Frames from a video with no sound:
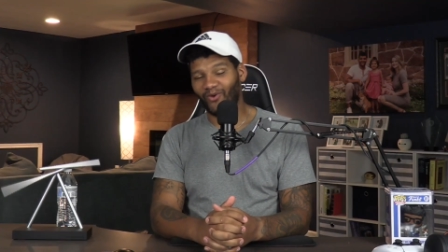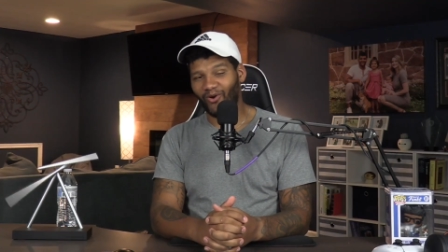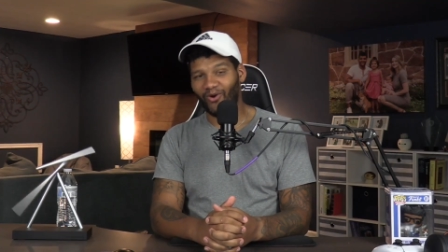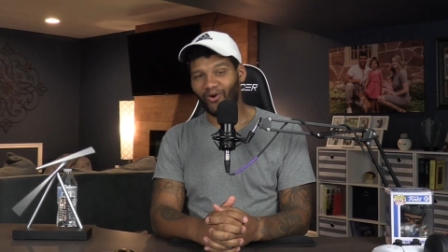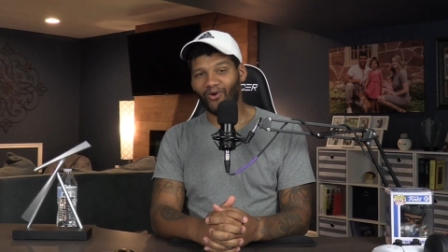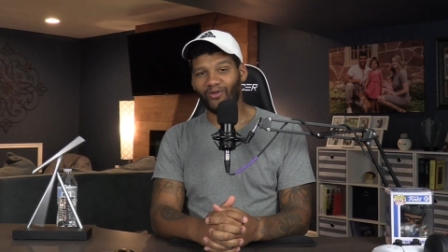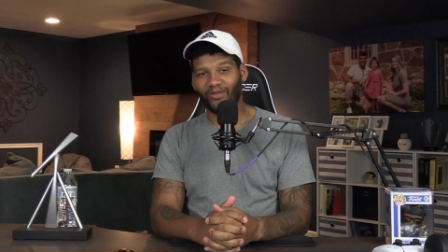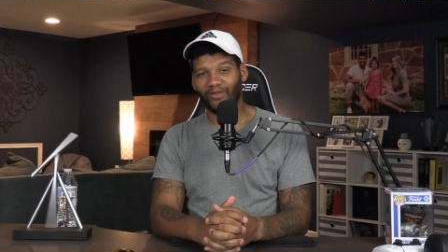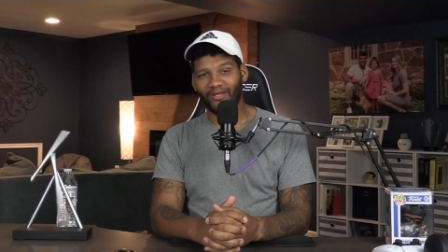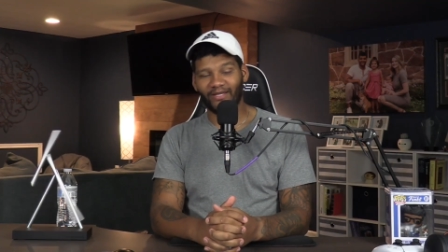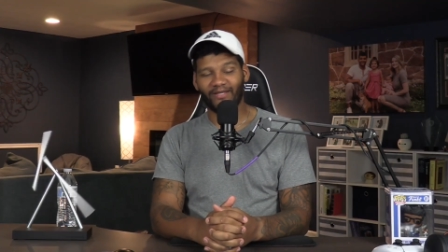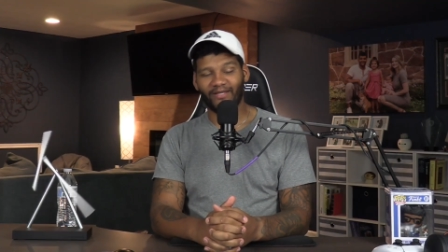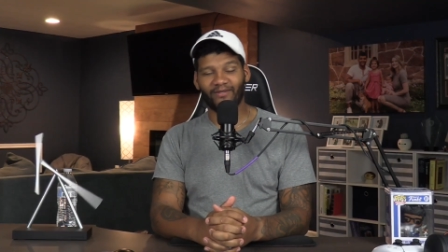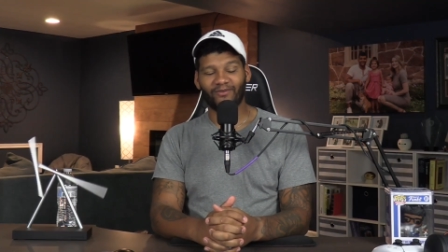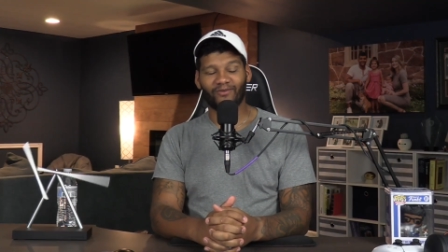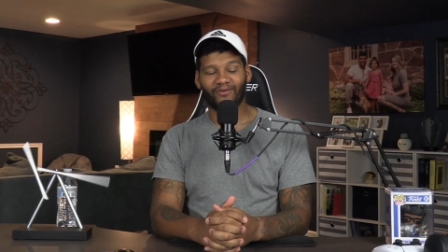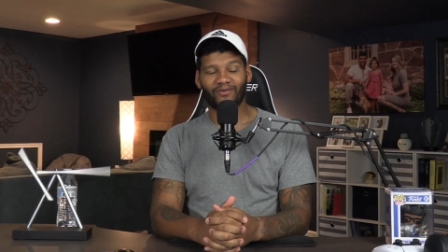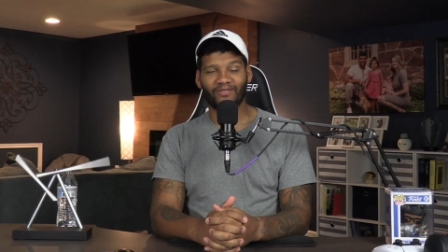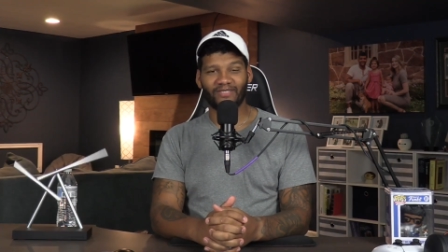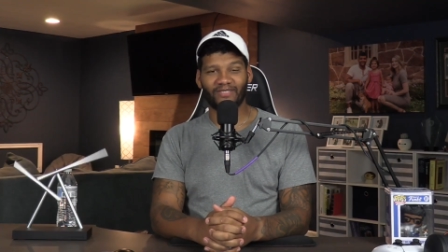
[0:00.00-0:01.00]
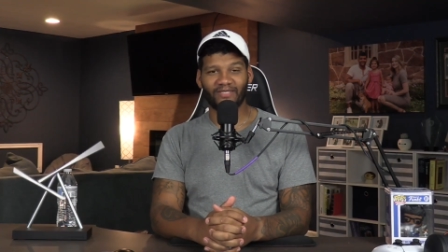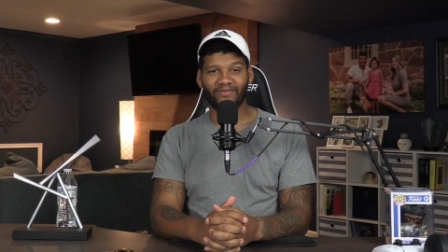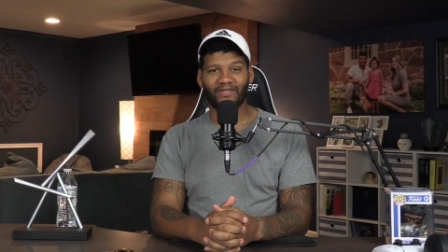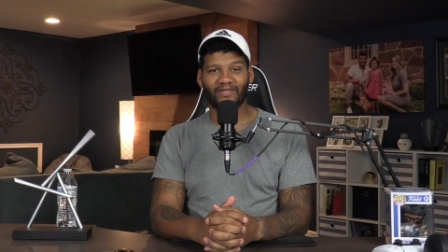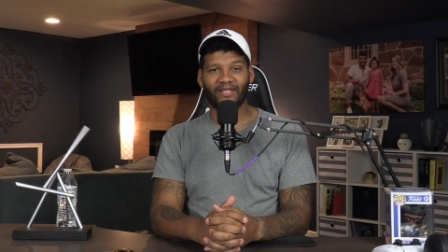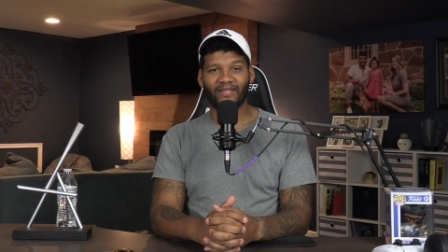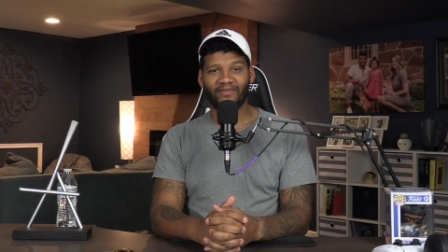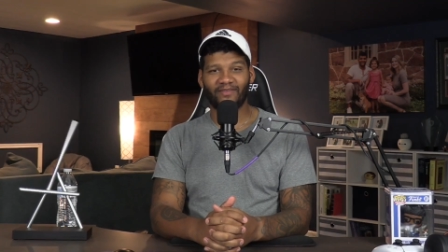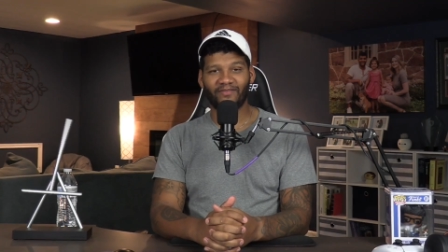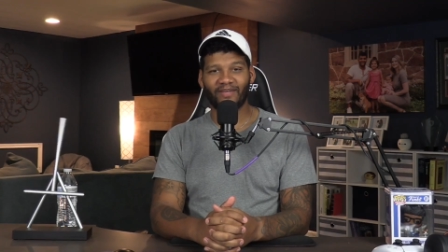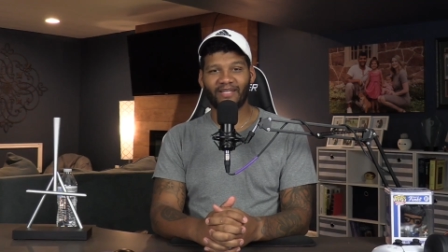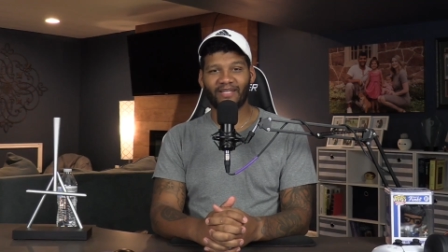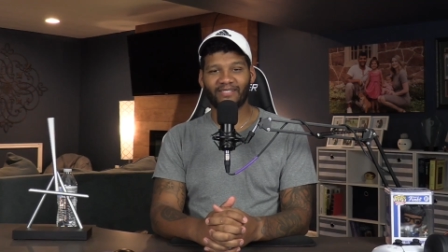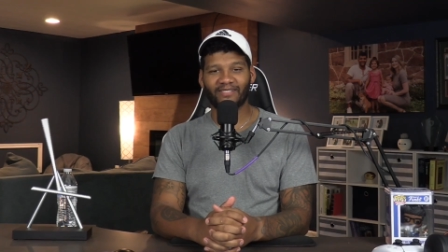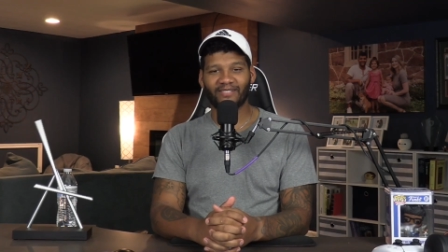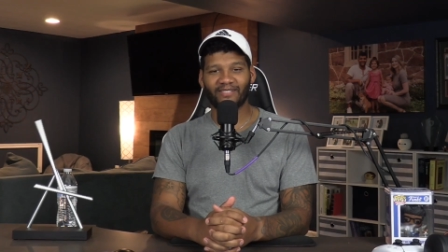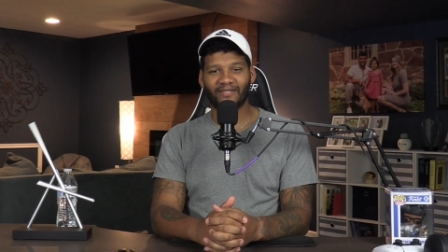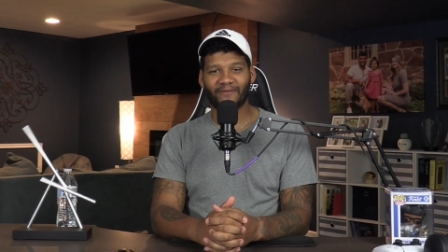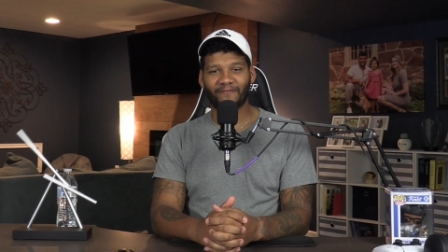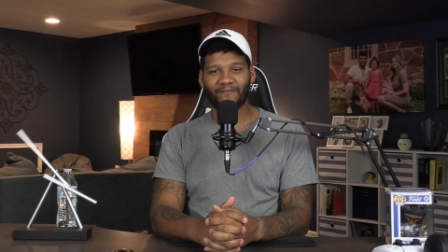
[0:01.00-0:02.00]
all in on dividend
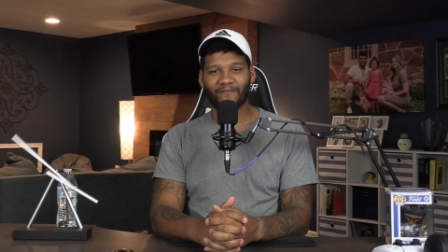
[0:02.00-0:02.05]
investing.